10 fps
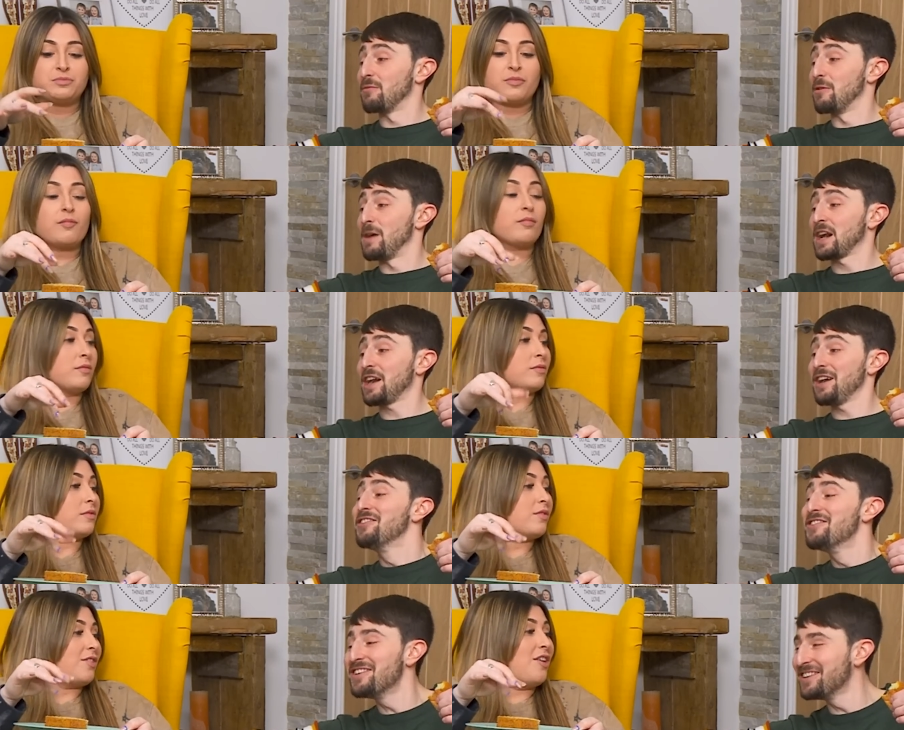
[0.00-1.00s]
Speaker 1: I'm back again.
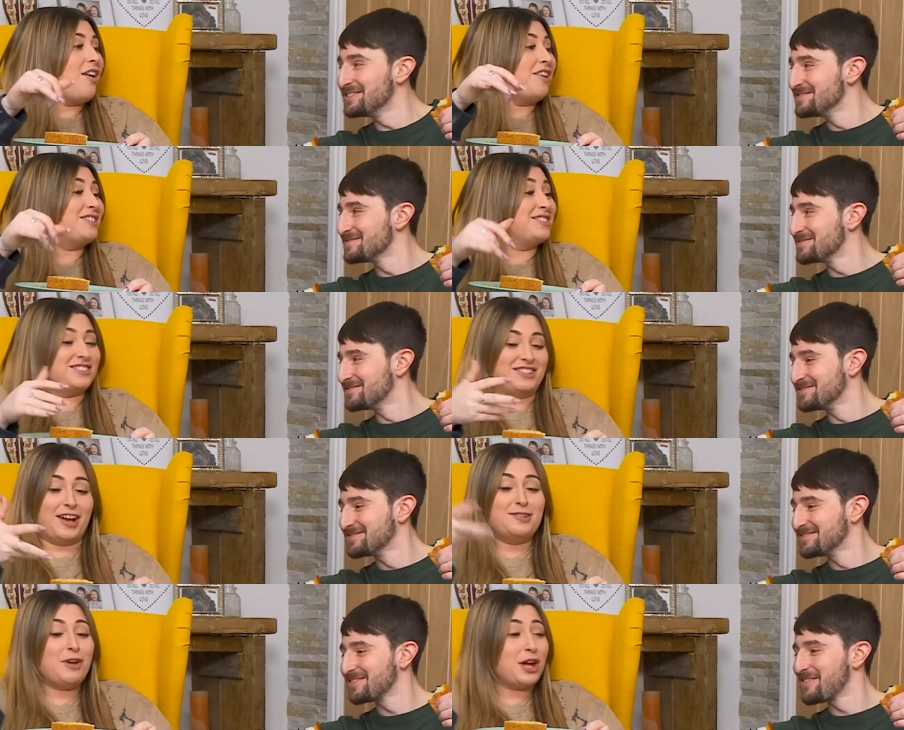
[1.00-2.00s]

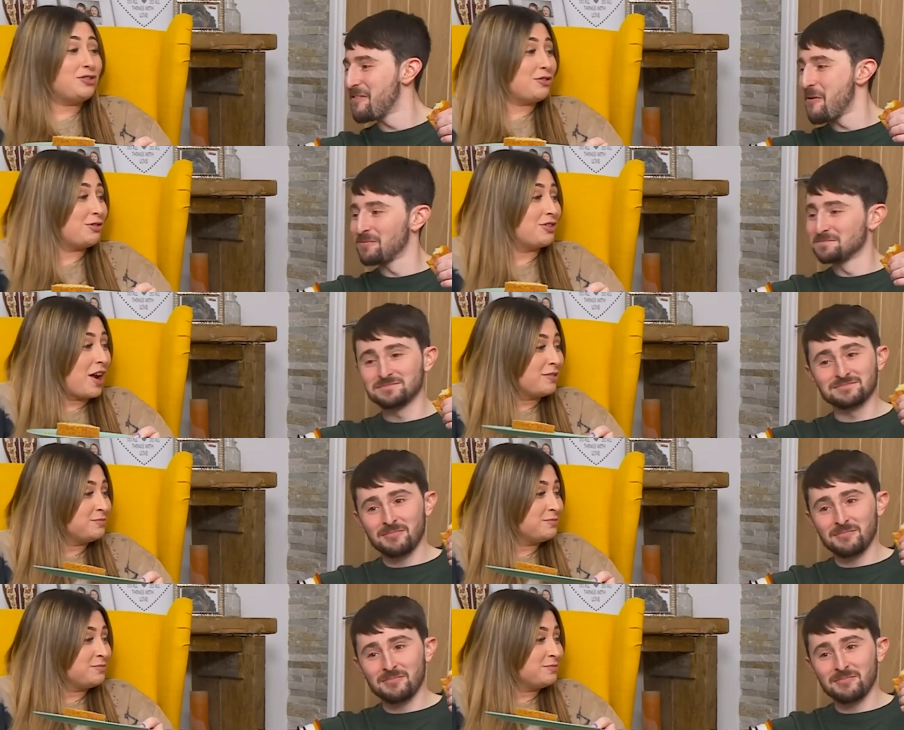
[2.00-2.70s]
Speaker 2: Gateway drug.